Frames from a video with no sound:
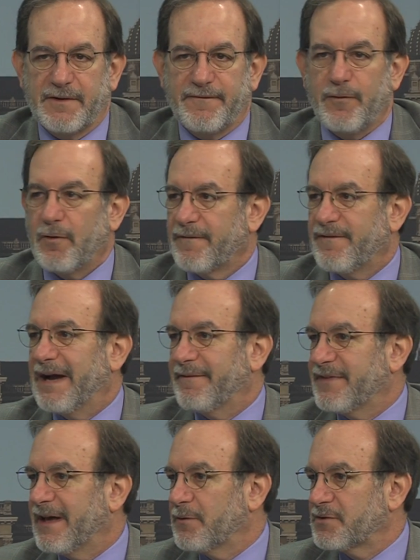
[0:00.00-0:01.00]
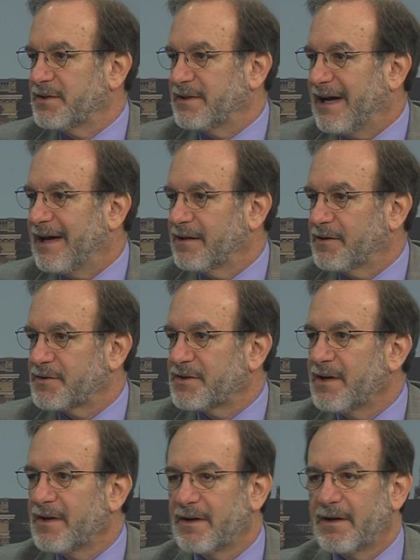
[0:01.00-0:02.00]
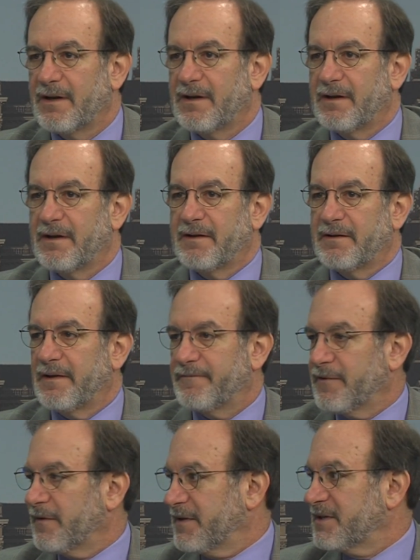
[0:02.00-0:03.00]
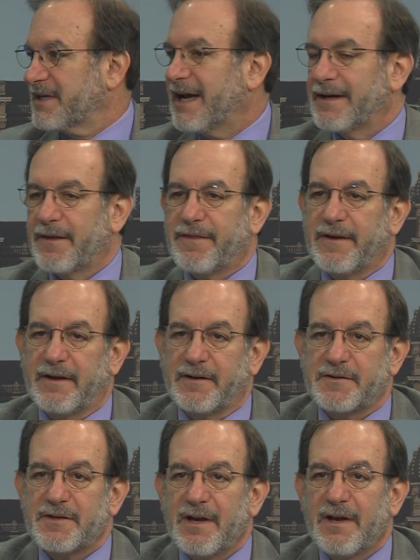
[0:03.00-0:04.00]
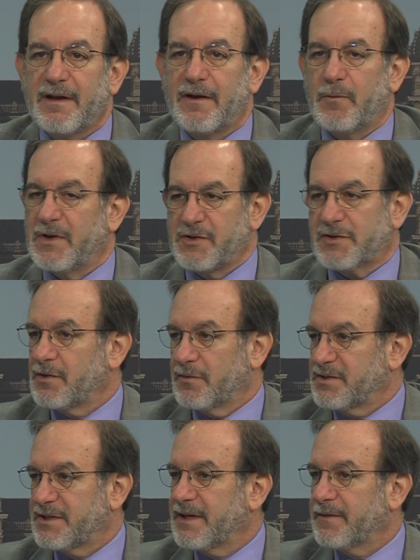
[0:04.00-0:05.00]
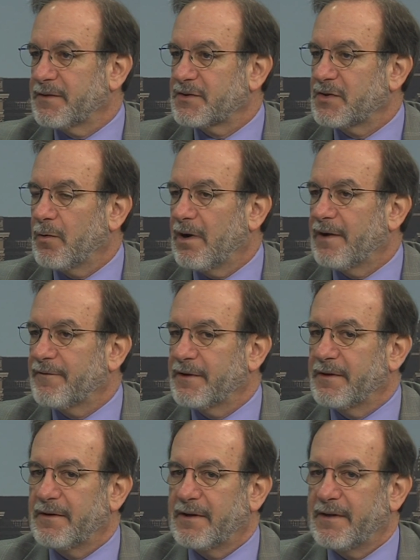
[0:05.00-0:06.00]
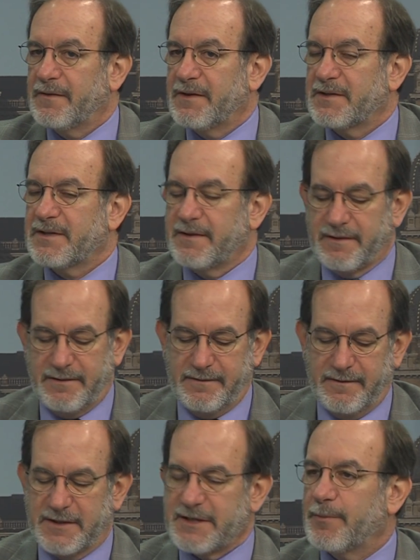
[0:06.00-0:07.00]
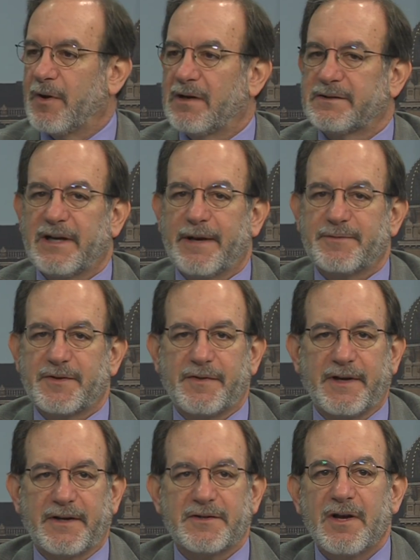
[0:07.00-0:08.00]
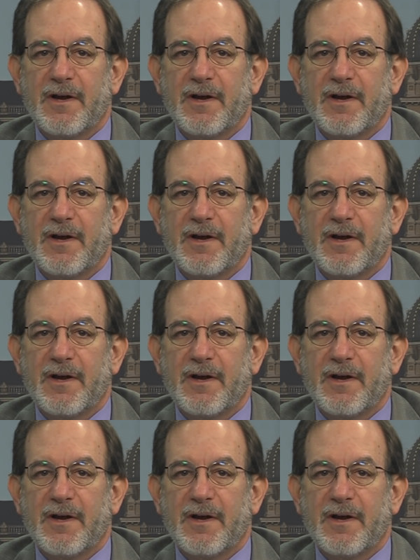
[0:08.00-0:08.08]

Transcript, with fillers: four or five thousand uh, dollars for these kind of things. Okay. We just don't see this too often, and these small types of things